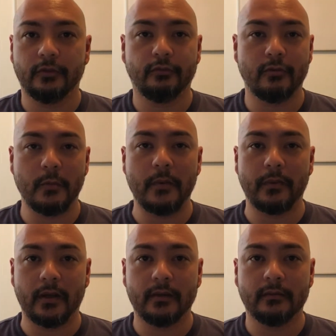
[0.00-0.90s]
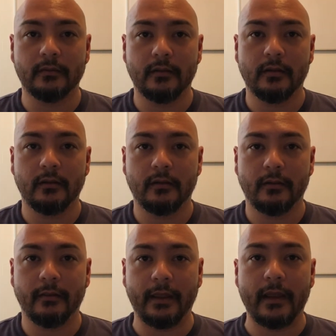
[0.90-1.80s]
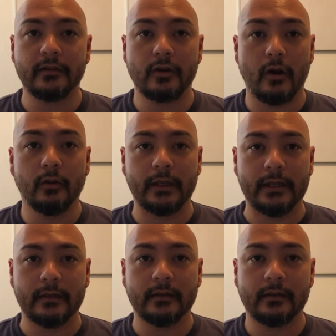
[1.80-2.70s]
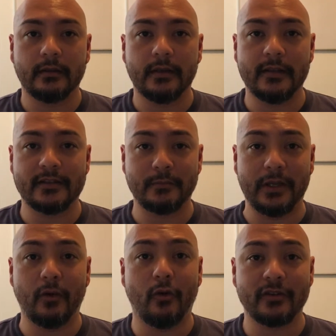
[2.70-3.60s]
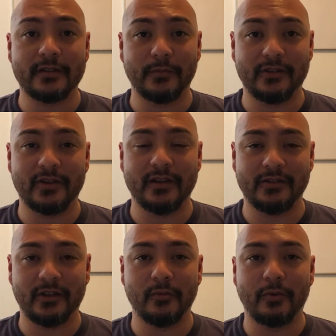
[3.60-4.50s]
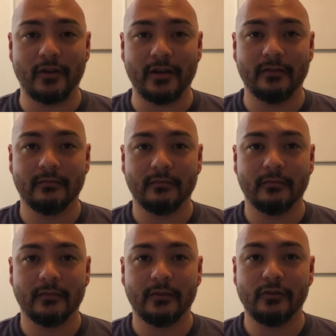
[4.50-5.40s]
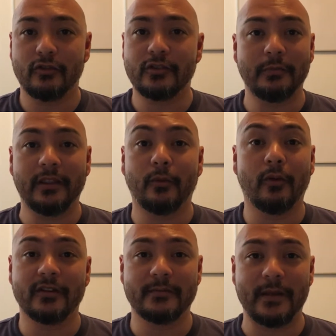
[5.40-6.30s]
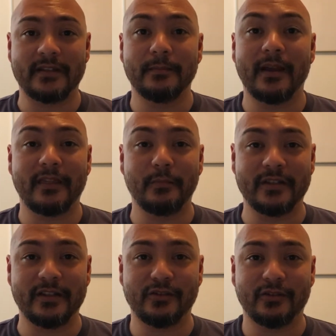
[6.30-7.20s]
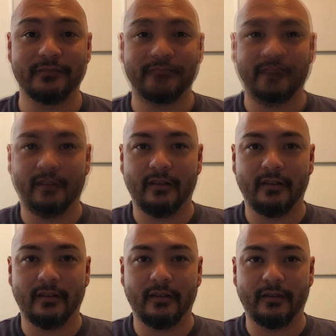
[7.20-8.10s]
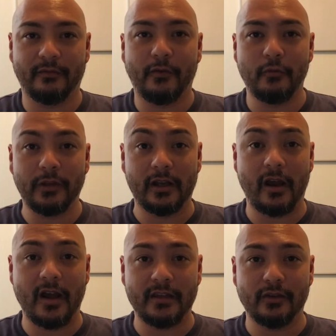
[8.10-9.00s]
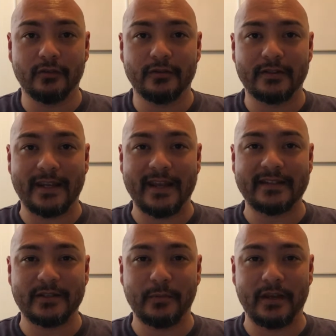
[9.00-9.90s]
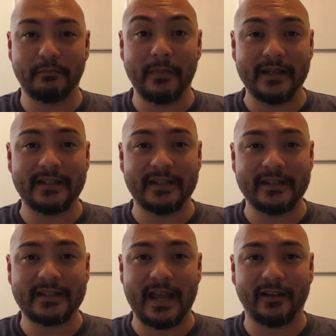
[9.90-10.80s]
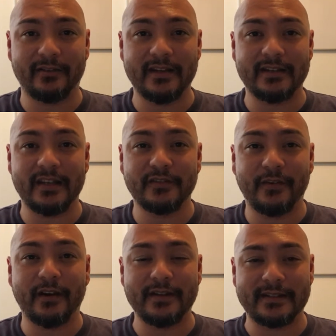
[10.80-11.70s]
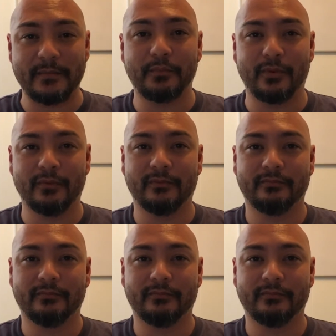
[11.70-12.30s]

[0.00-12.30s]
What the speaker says: Remember, the end goal here is to be awesome at changing your body, not to be the world's best mathematician. The formula I use to estimate maintenance calories is very simple.